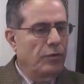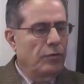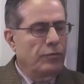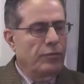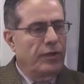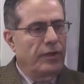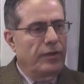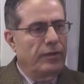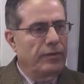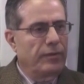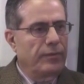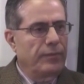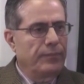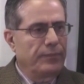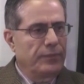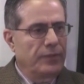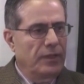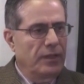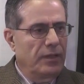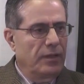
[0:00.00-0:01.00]
we
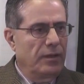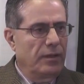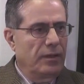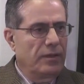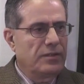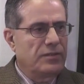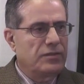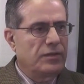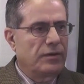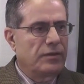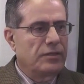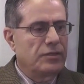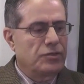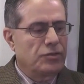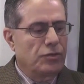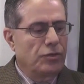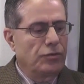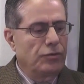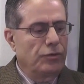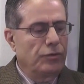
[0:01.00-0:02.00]
entered the
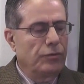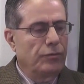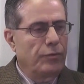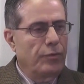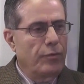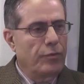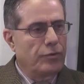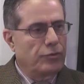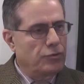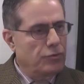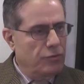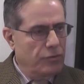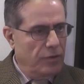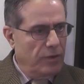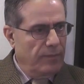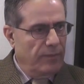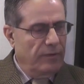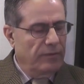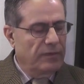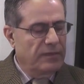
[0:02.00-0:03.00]
studio, we were talking
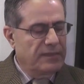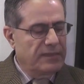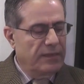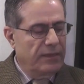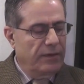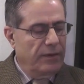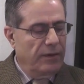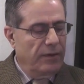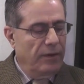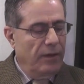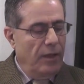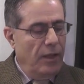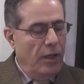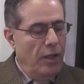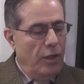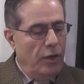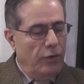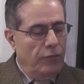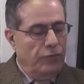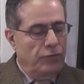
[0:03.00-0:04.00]
about the Syrian
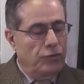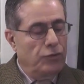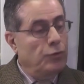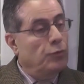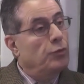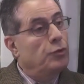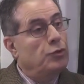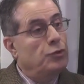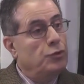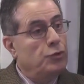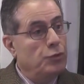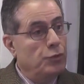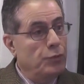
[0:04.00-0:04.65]
refugee. Would you